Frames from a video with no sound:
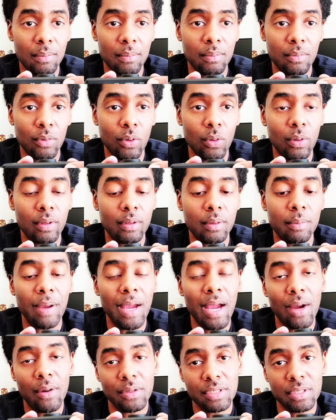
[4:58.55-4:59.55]
or the
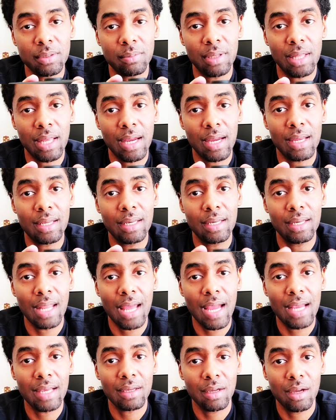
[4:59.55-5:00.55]
power supply
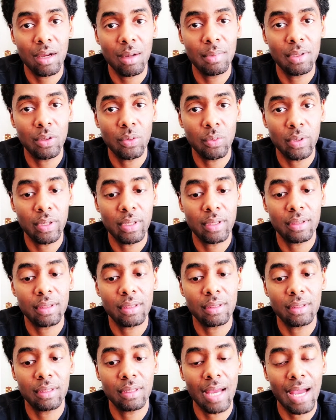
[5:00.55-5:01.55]
not coming with
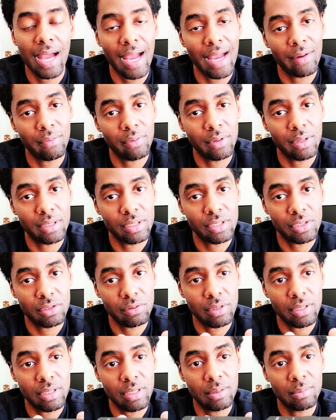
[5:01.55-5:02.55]
iRig
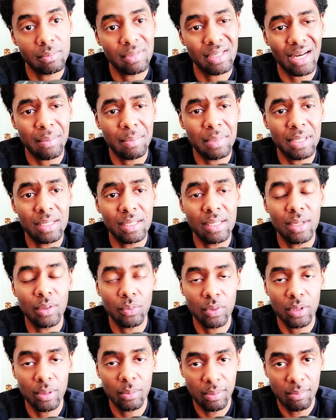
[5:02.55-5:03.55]
Stream. And I mean, it
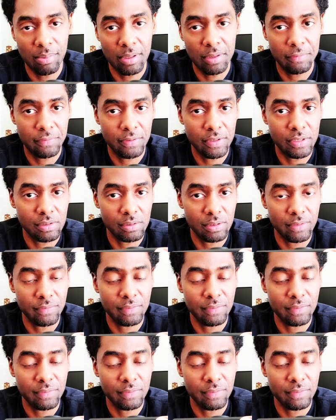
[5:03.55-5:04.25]
would be beneficial if